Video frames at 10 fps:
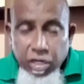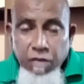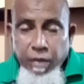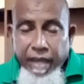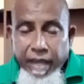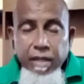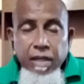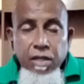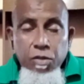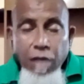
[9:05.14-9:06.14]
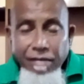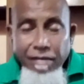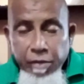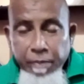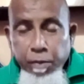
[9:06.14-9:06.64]
where you have
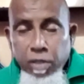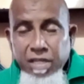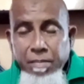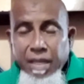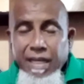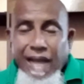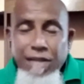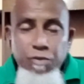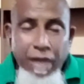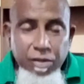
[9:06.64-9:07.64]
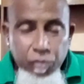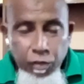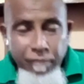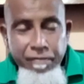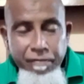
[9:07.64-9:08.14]
a report to make and you are
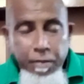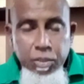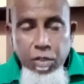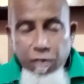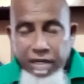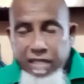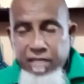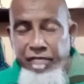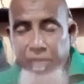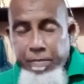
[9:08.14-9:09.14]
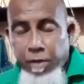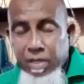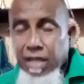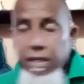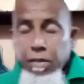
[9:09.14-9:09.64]
thrown from Shogunas to Freeport.
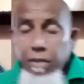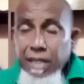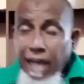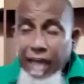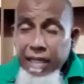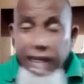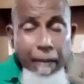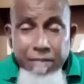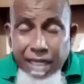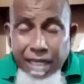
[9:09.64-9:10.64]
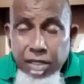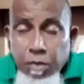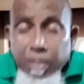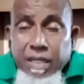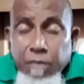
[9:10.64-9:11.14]
Wallahi, I'm telling you
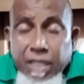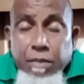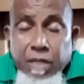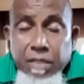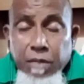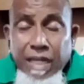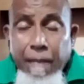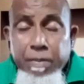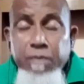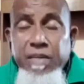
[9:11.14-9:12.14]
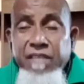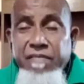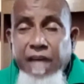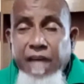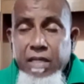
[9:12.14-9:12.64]
what happened with the
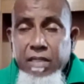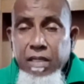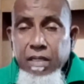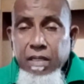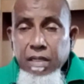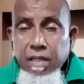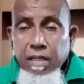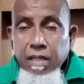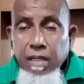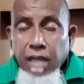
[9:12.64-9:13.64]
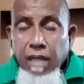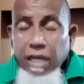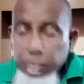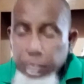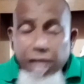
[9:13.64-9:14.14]
farmers. I
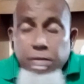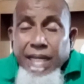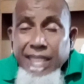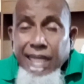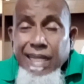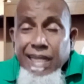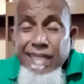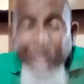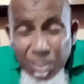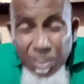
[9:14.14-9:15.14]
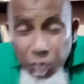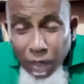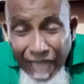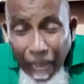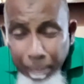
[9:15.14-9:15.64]
swear, Almighty Allah, that is what
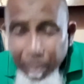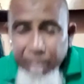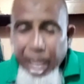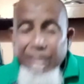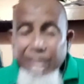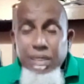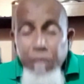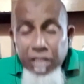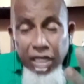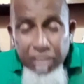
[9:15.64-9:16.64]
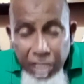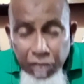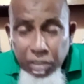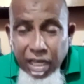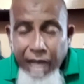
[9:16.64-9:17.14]
happened, and it will
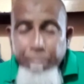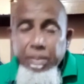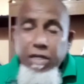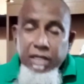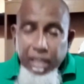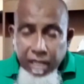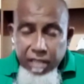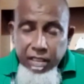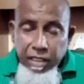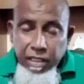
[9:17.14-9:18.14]
continue to happen because it continues.